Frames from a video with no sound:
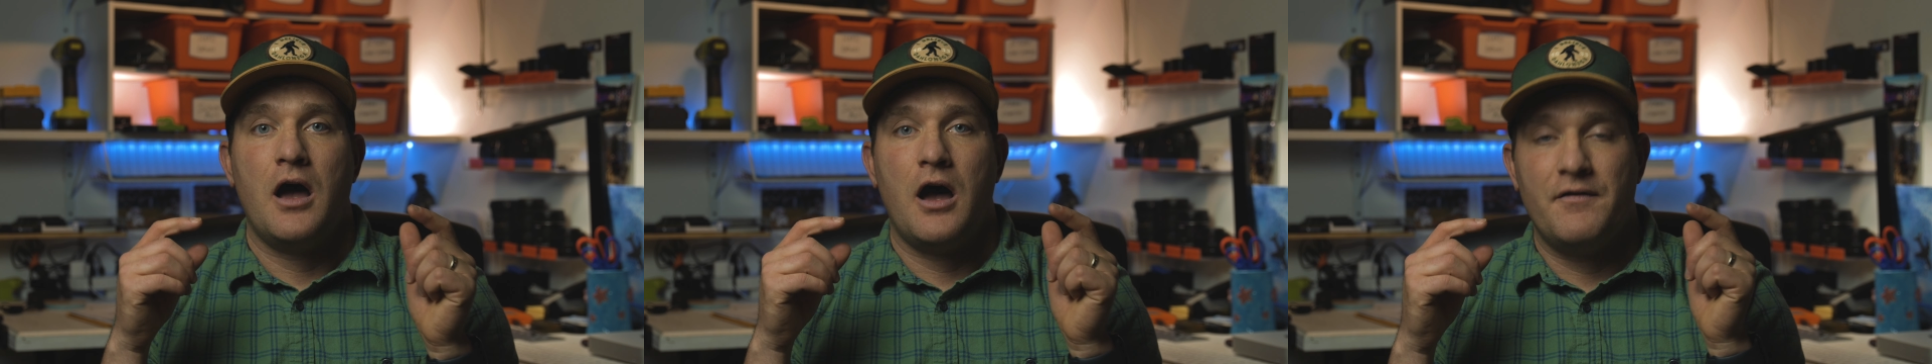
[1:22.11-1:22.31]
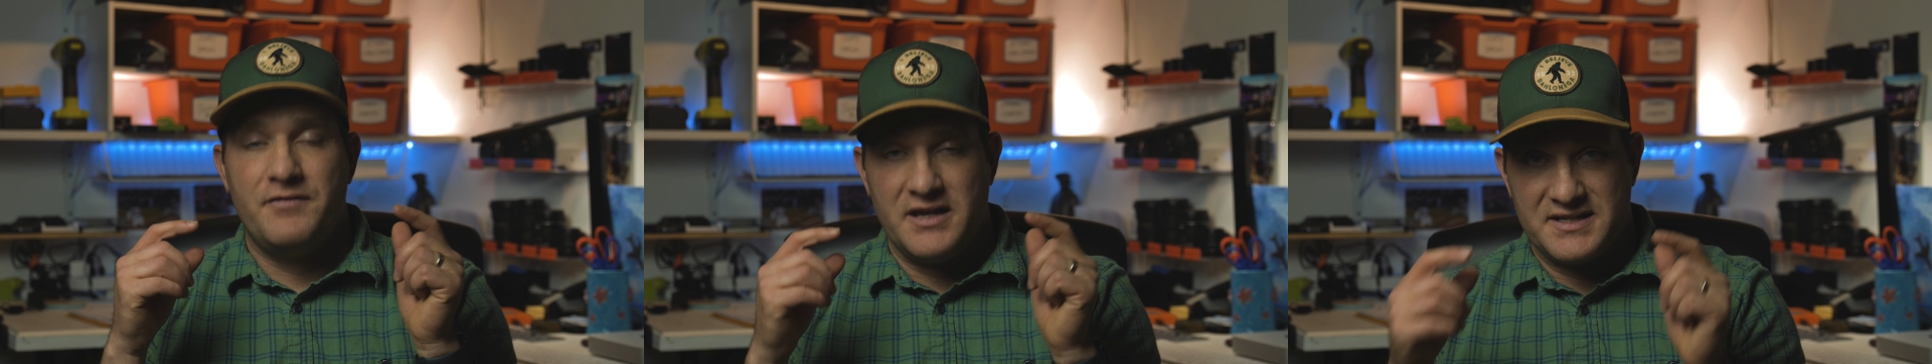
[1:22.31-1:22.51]

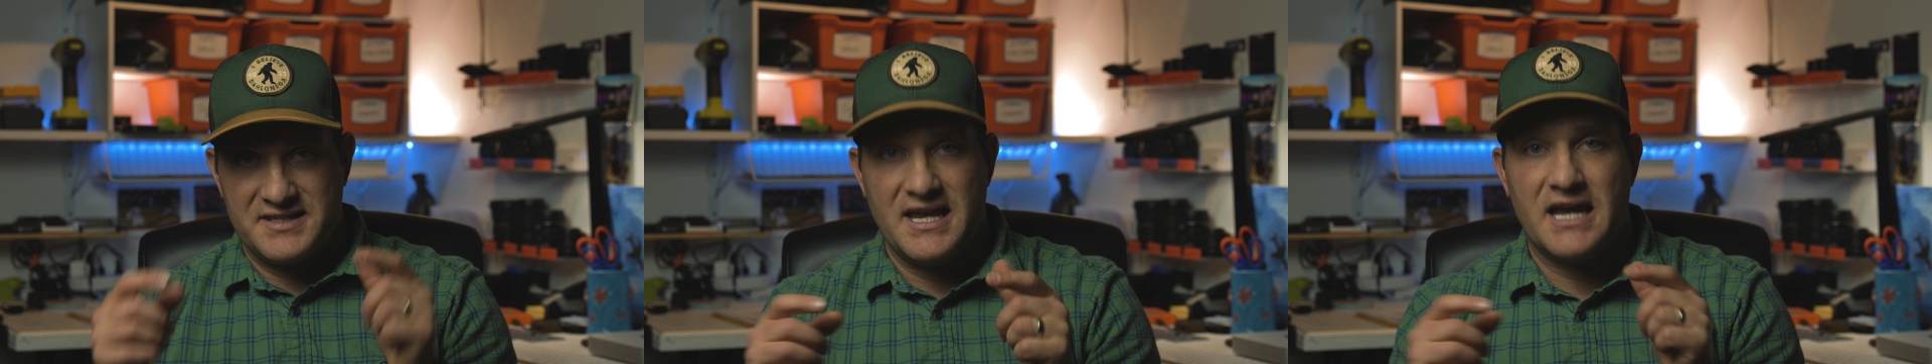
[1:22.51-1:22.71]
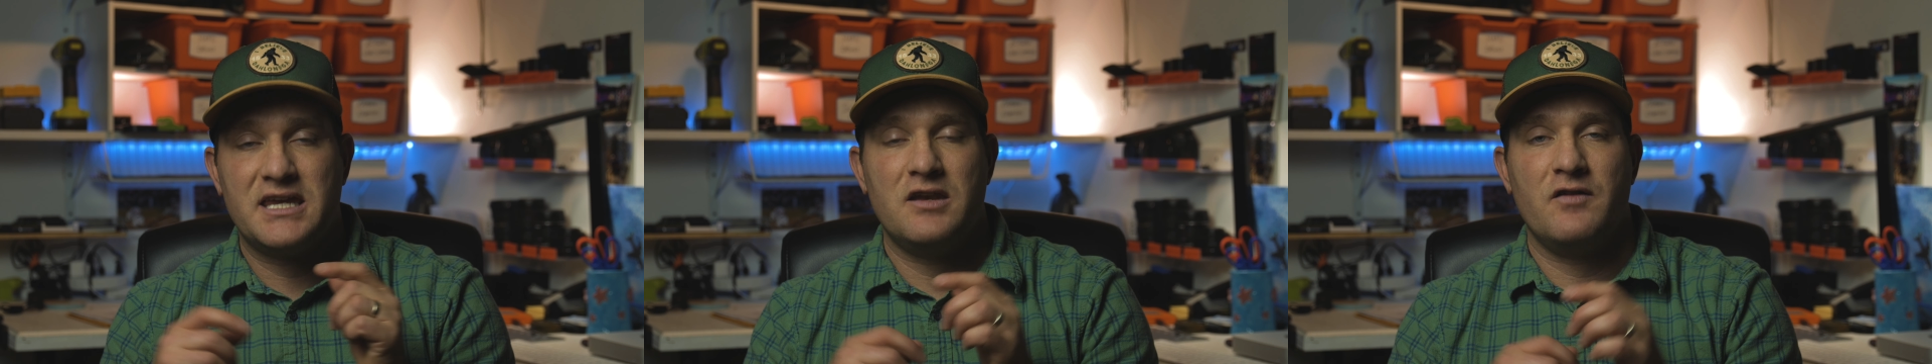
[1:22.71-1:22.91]
of the
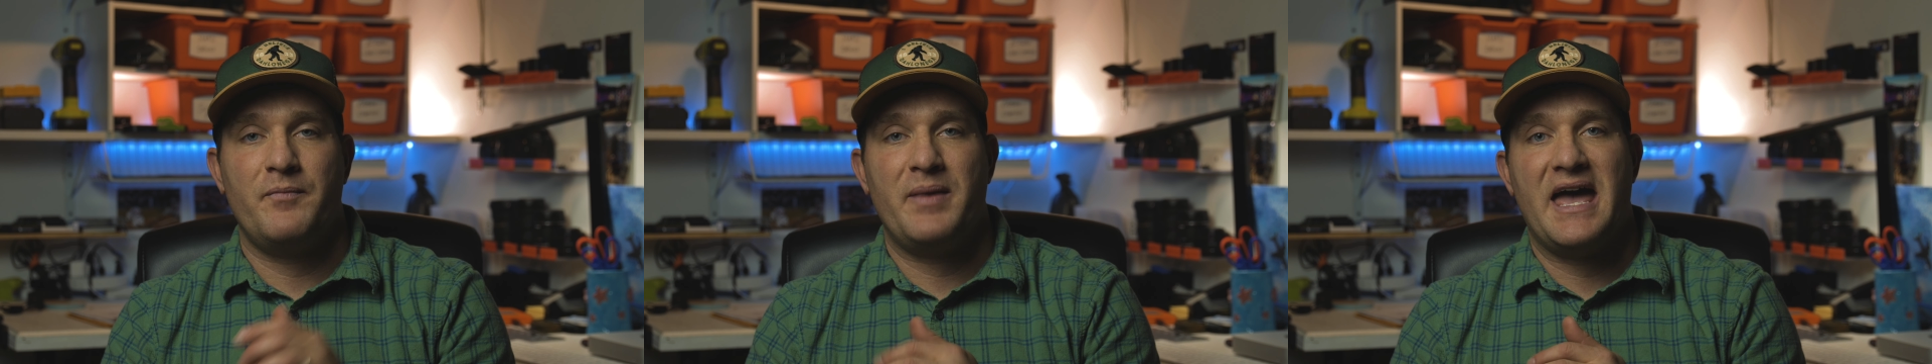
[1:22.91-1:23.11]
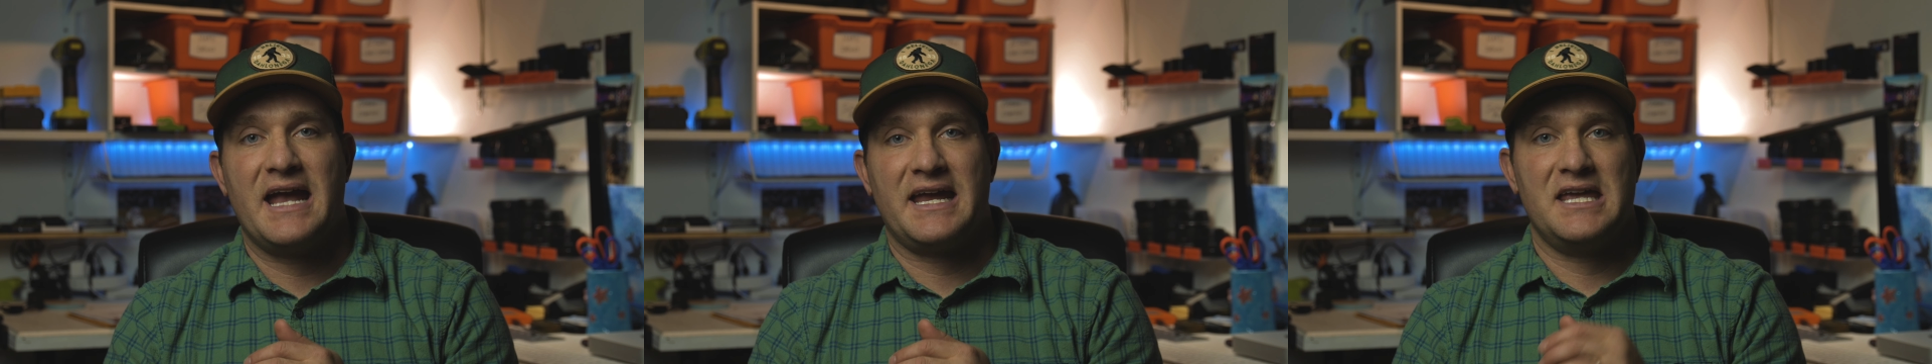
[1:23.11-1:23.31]
Executive
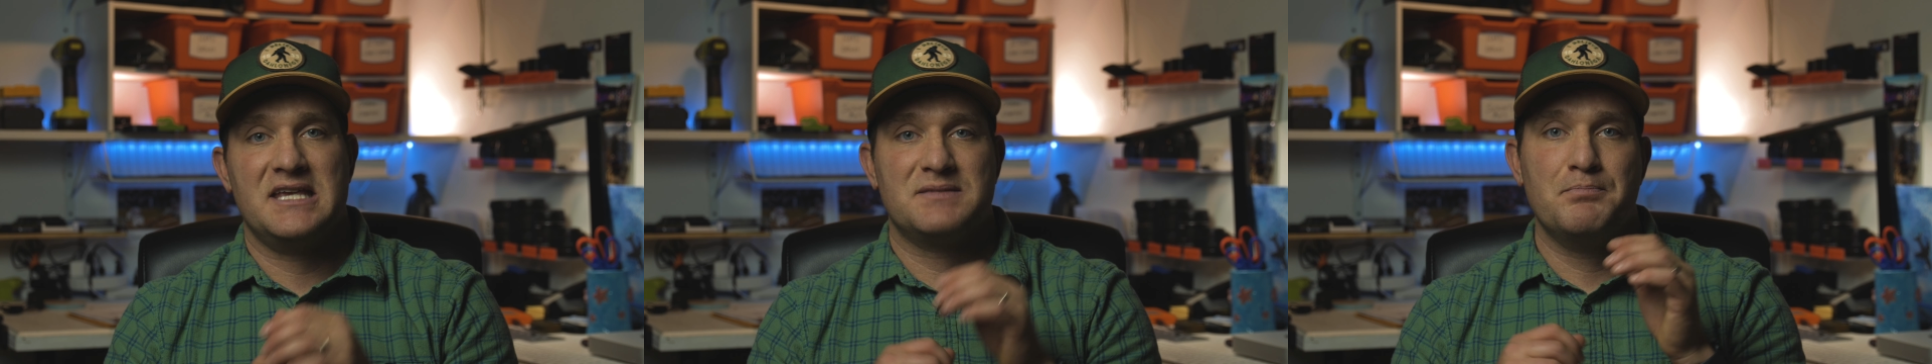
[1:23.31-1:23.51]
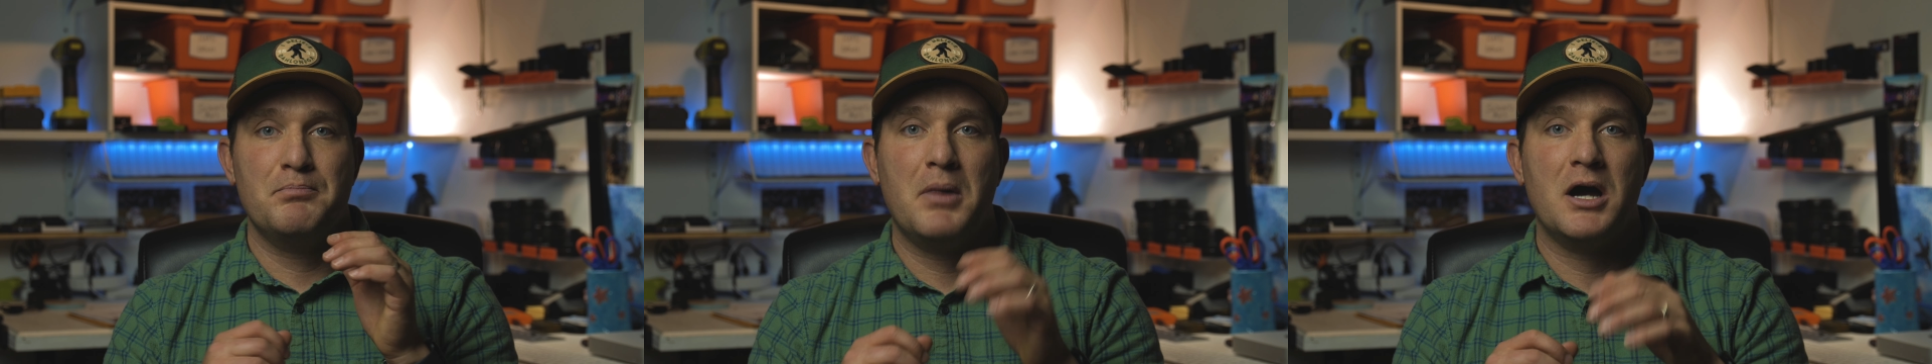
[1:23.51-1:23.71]
bag
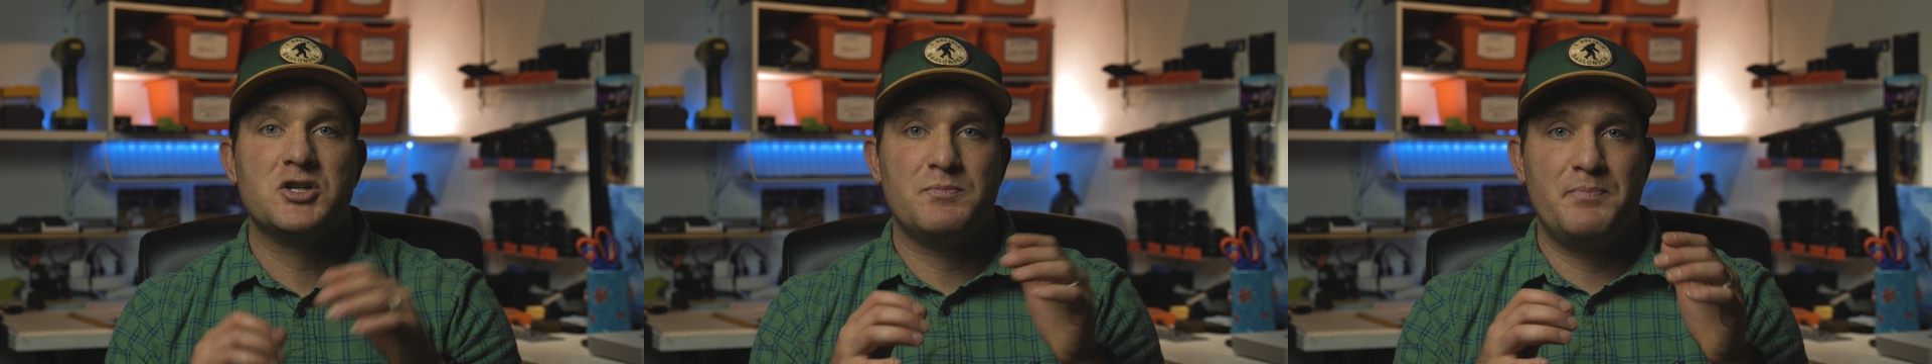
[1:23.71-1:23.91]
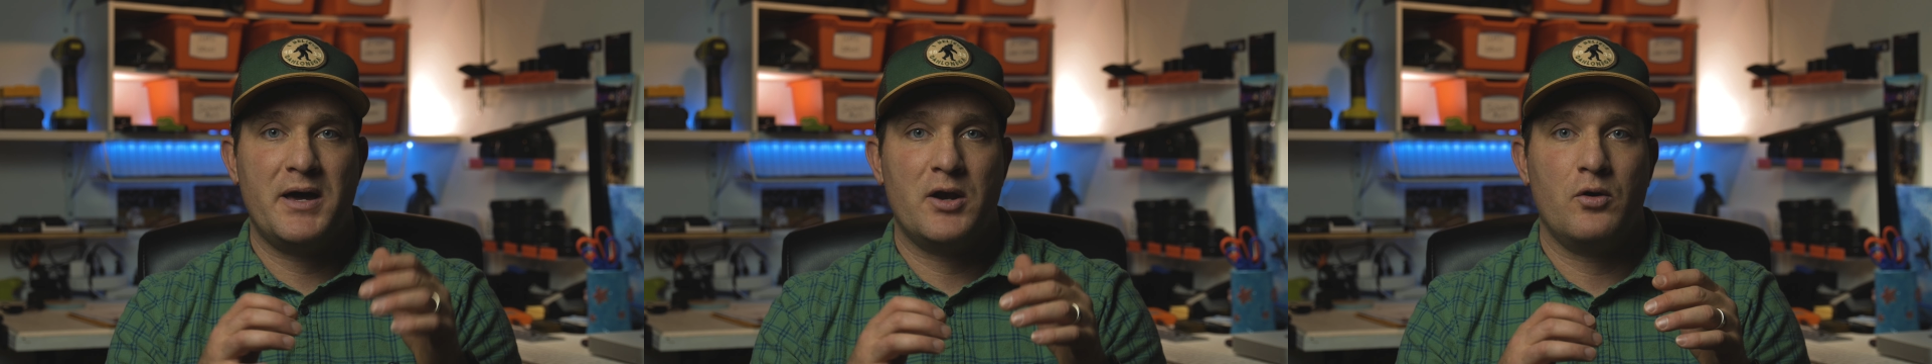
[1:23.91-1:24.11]
is
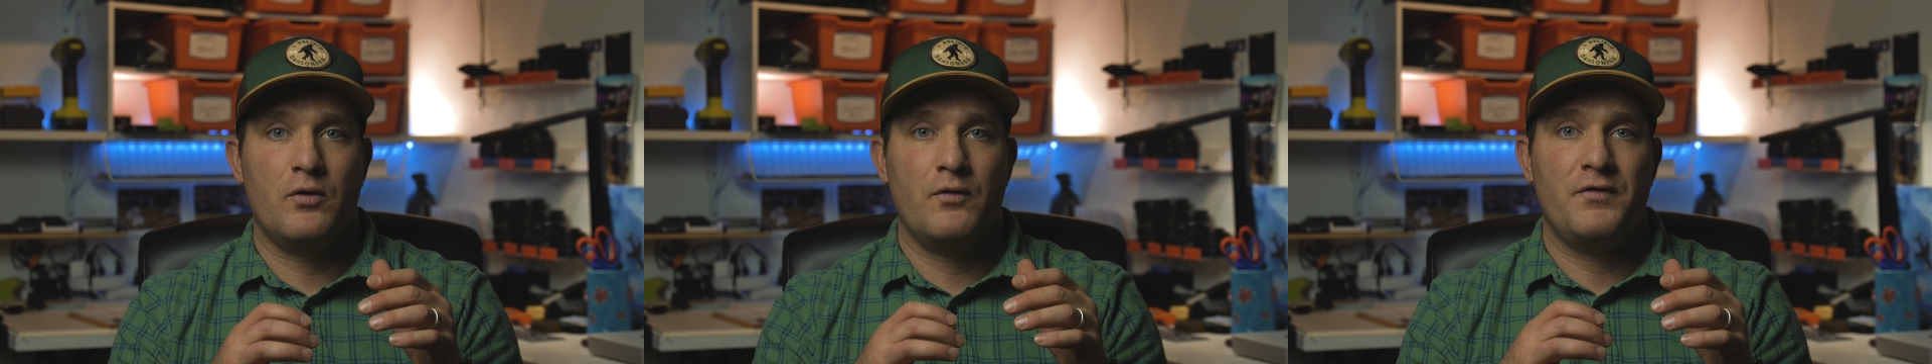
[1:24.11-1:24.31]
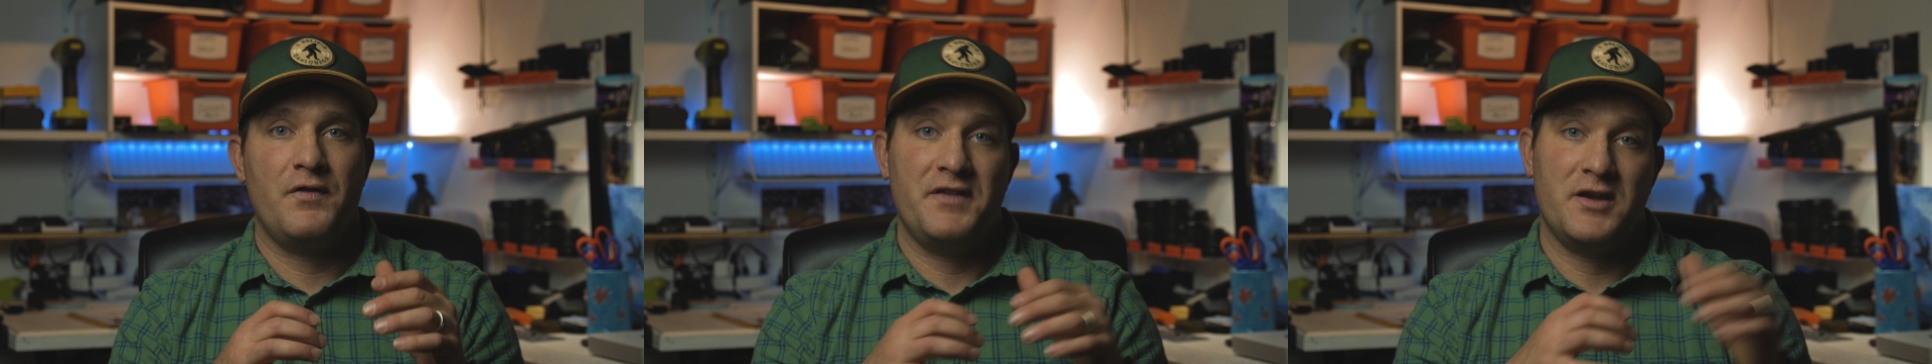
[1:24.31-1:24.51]
much
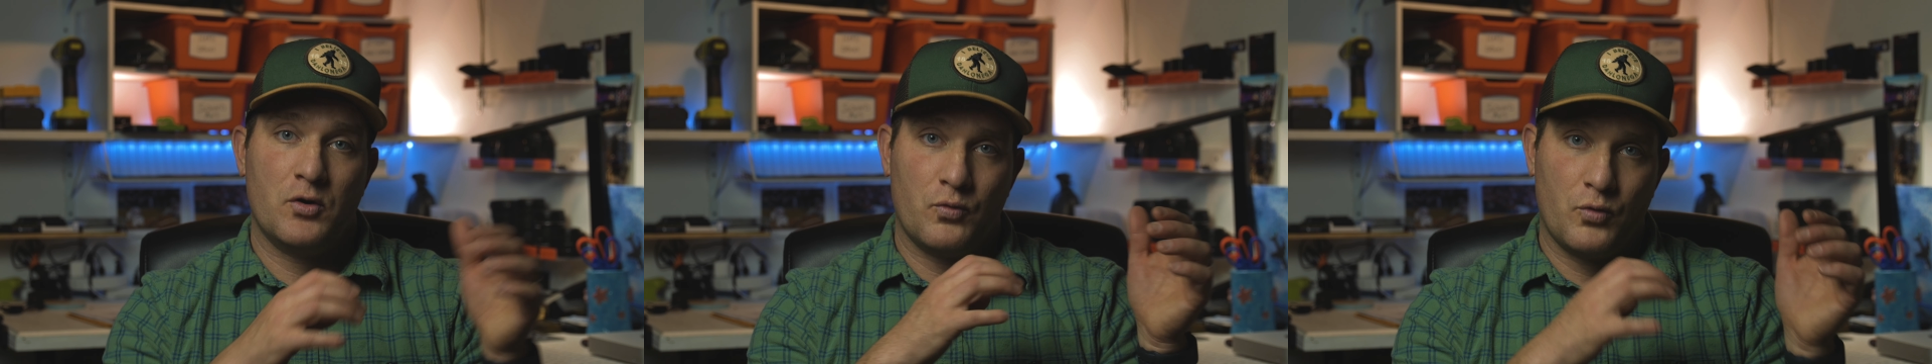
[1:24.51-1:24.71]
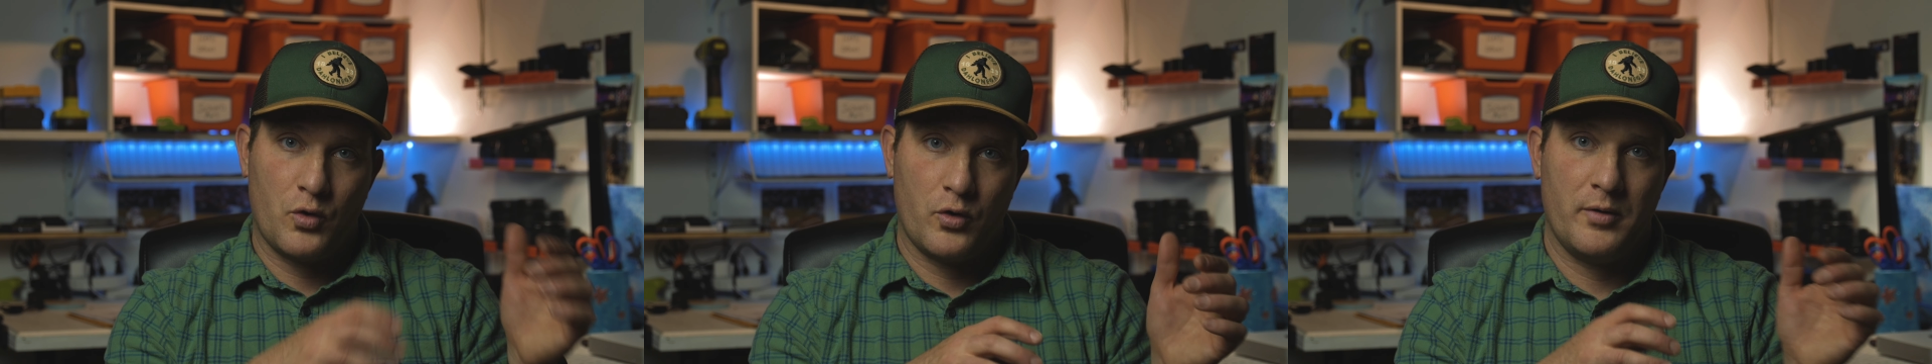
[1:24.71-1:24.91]
better than the
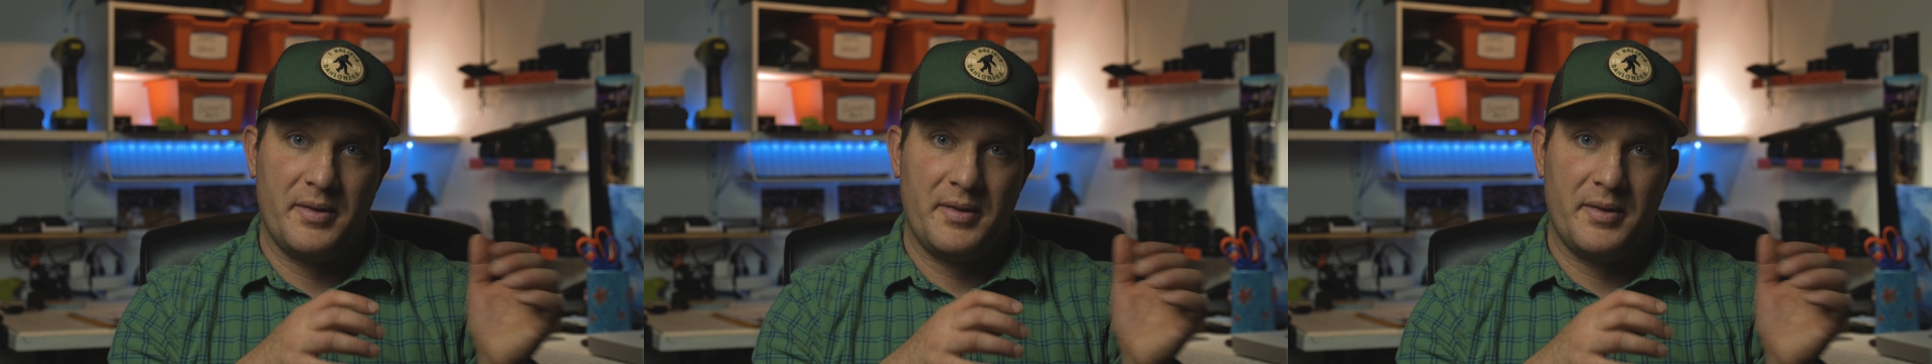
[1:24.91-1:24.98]
Aurora